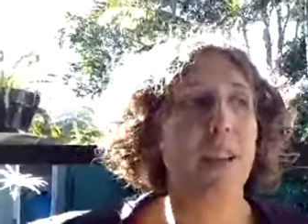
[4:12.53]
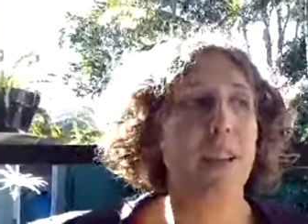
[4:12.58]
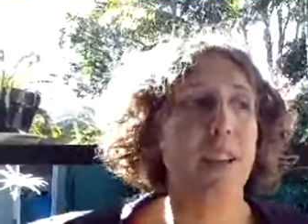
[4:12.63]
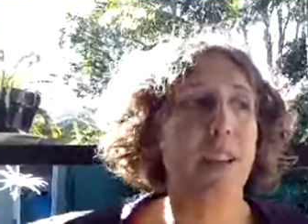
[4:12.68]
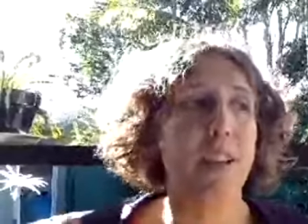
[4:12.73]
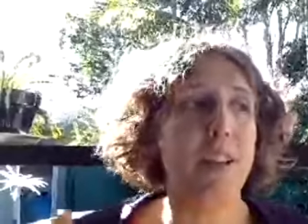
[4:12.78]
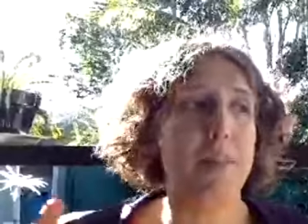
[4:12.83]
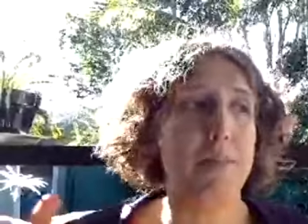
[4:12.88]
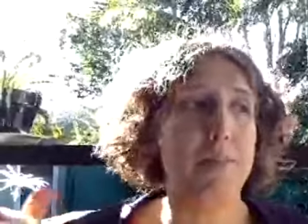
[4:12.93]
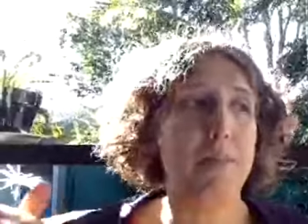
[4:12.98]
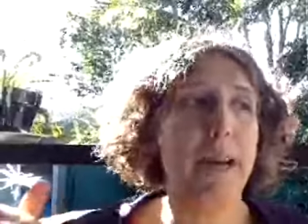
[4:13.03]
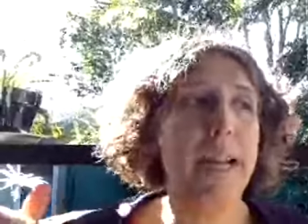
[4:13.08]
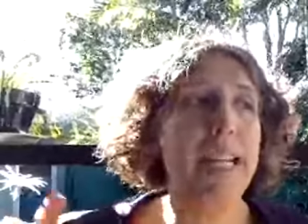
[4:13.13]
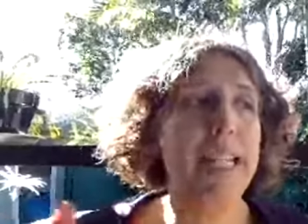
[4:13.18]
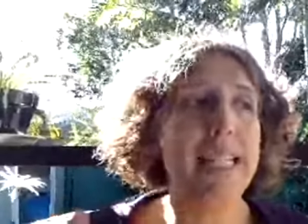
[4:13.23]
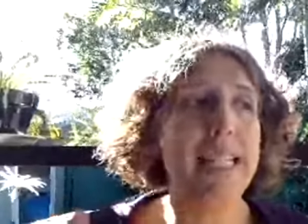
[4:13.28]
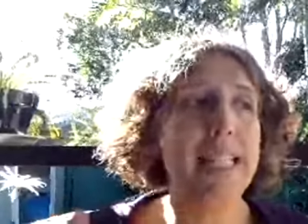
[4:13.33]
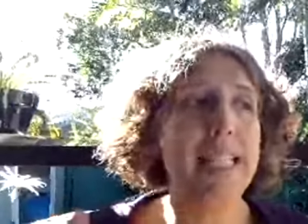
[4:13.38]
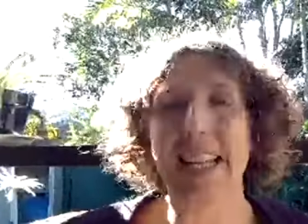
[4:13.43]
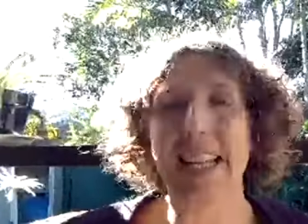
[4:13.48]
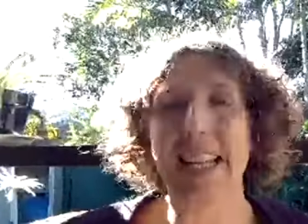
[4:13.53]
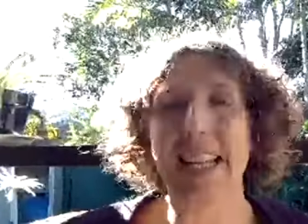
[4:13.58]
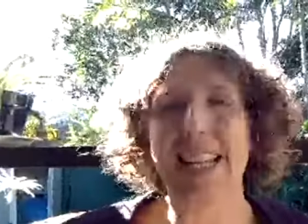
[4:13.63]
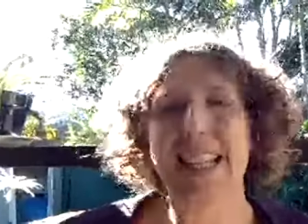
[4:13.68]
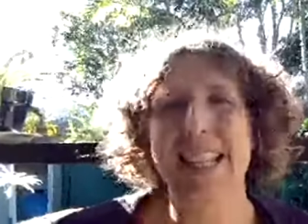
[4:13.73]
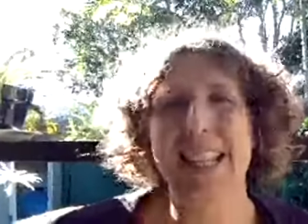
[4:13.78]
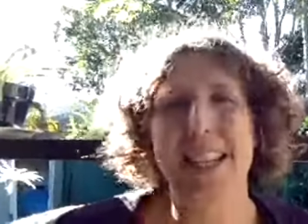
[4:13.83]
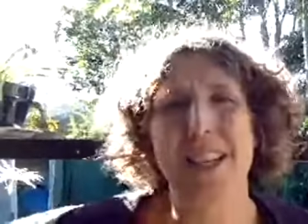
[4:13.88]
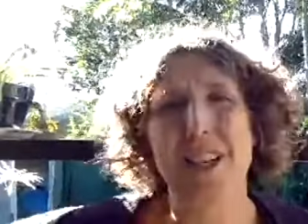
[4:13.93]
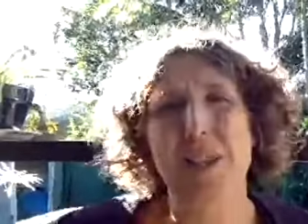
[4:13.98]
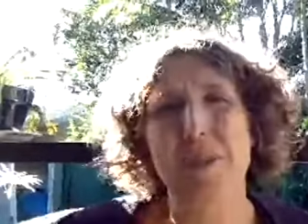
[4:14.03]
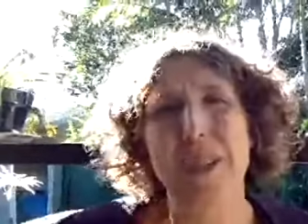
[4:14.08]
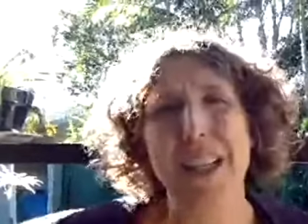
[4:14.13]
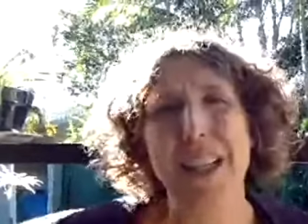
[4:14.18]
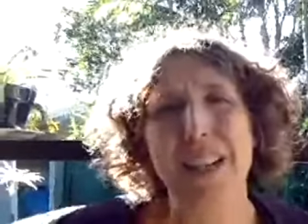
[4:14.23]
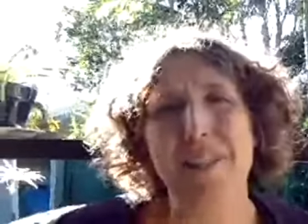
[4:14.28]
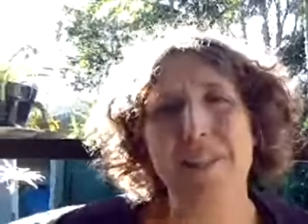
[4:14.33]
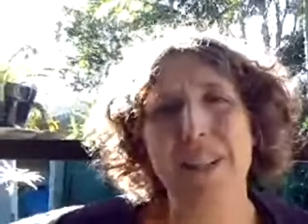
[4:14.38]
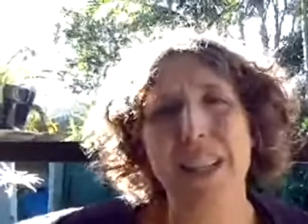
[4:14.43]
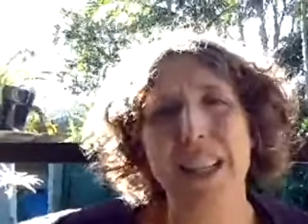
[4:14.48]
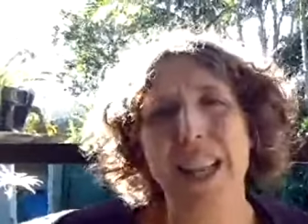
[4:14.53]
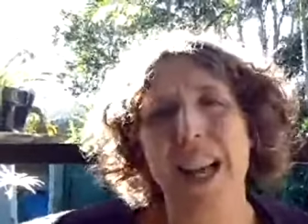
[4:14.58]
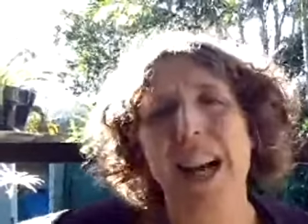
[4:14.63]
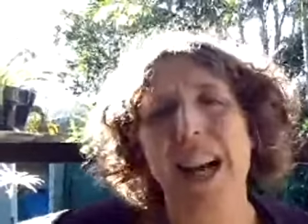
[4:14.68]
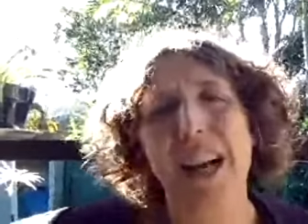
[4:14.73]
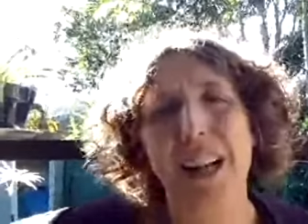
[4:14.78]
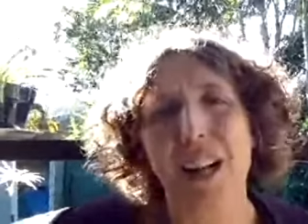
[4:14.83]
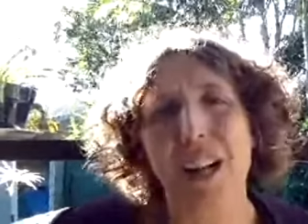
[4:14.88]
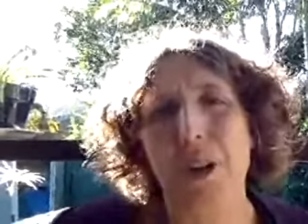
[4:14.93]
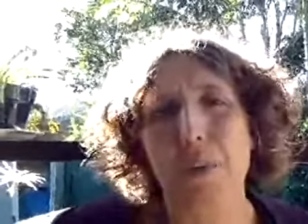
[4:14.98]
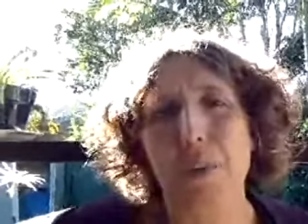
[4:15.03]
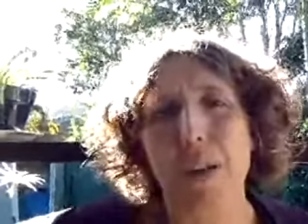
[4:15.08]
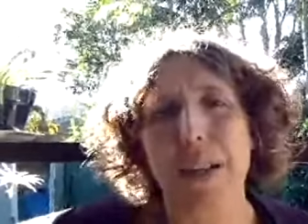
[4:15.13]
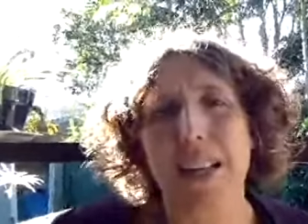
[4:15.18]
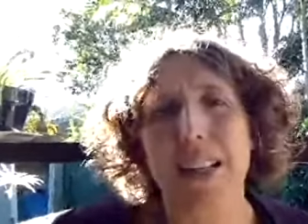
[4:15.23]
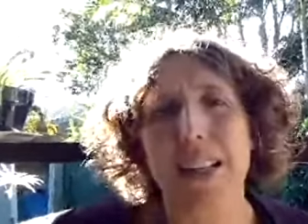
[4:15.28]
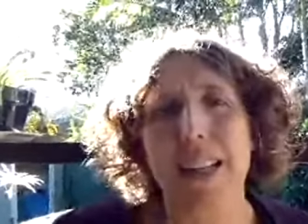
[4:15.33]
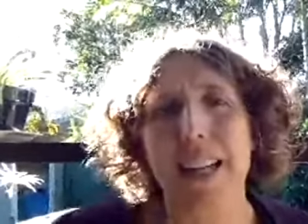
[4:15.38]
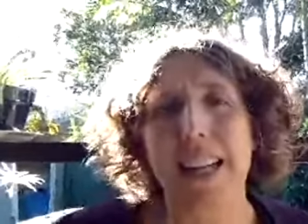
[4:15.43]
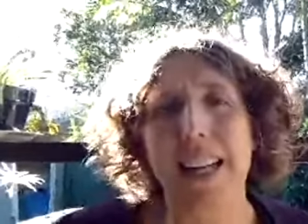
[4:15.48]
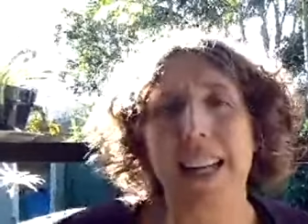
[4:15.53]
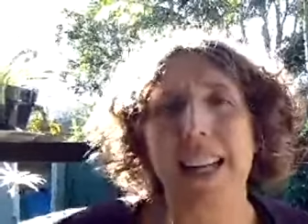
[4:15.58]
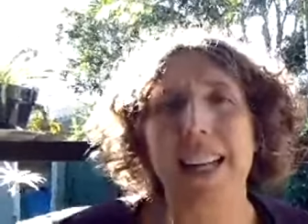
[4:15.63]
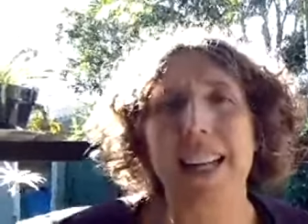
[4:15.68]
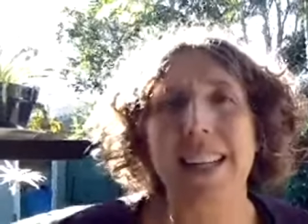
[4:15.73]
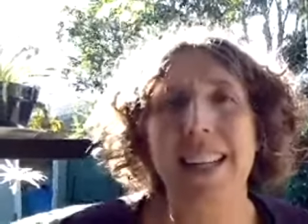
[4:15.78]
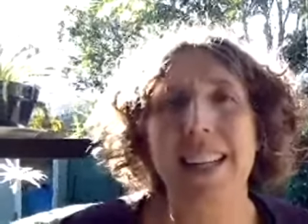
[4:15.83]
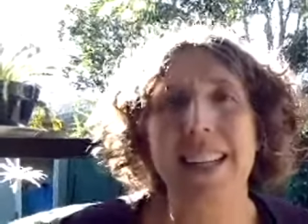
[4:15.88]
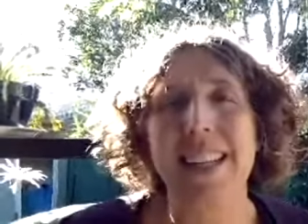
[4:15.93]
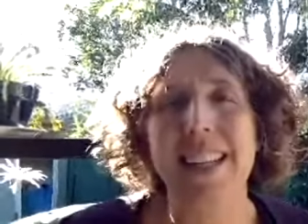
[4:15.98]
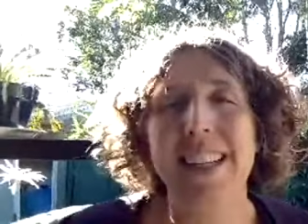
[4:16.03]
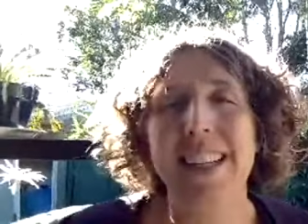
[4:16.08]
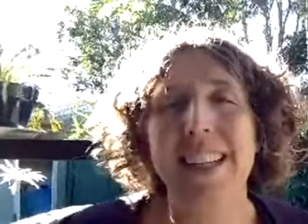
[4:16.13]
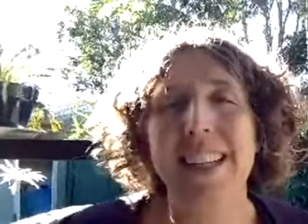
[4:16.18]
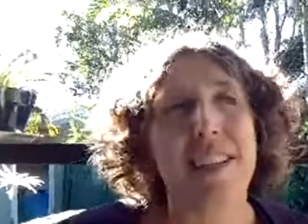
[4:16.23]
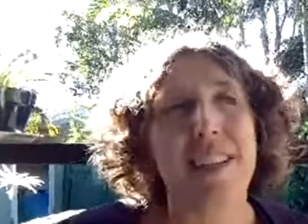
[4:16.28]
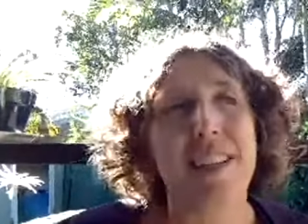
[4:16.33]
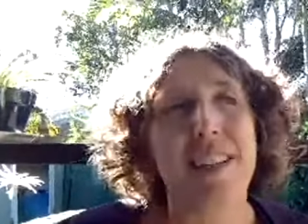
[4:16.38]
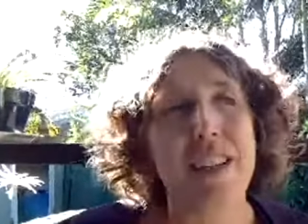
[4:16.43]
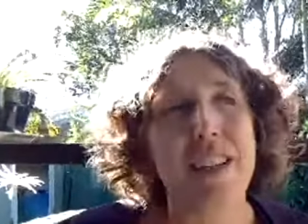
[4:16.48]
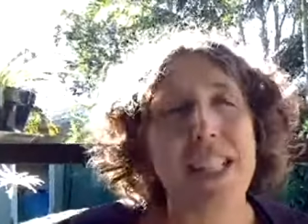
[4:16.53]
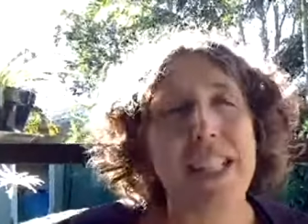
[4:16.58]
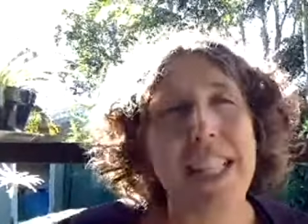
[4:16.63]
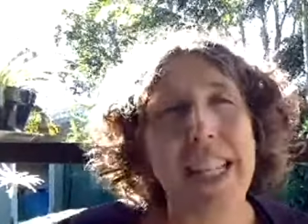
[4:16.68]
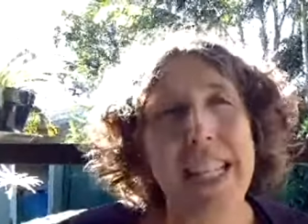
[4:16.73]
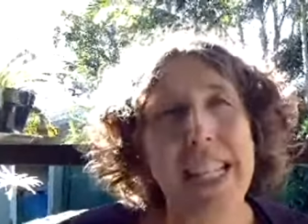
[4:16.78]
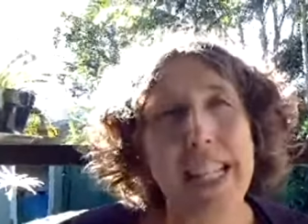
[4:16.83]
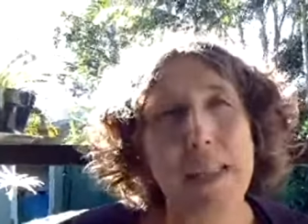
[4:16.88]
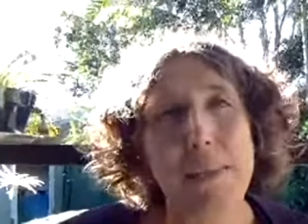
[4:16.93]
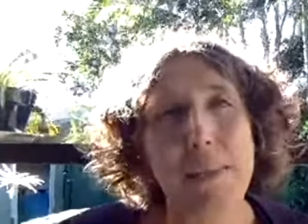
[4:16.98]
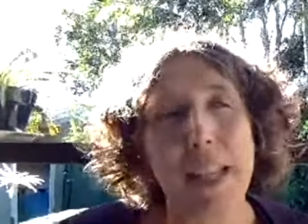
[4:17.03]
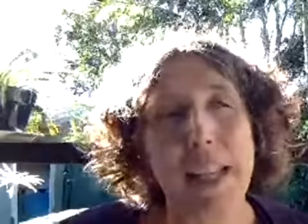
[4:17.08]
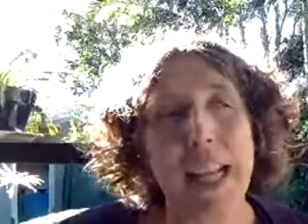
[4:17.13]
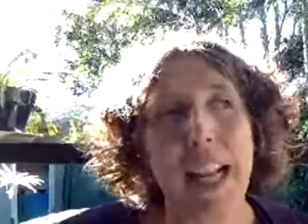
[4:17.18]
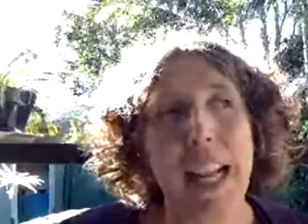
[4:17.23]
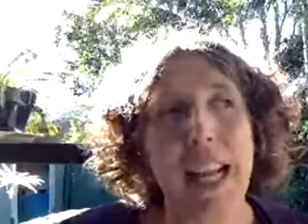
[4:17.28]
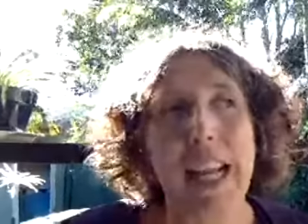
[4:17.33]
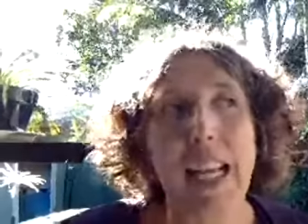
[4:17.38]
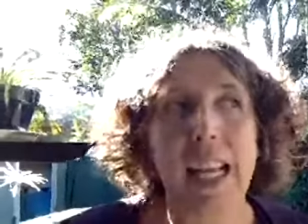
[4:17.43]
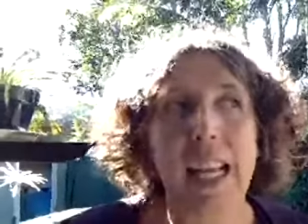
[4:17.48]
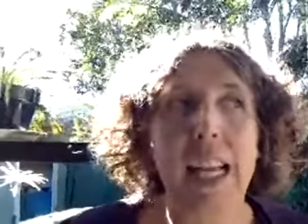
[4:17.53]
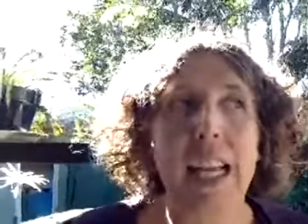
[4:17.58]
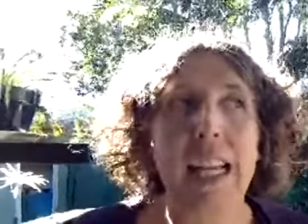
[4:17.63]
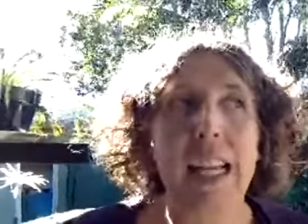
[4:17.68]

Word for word: those basic things that no one can really argue with. Like if you say something like,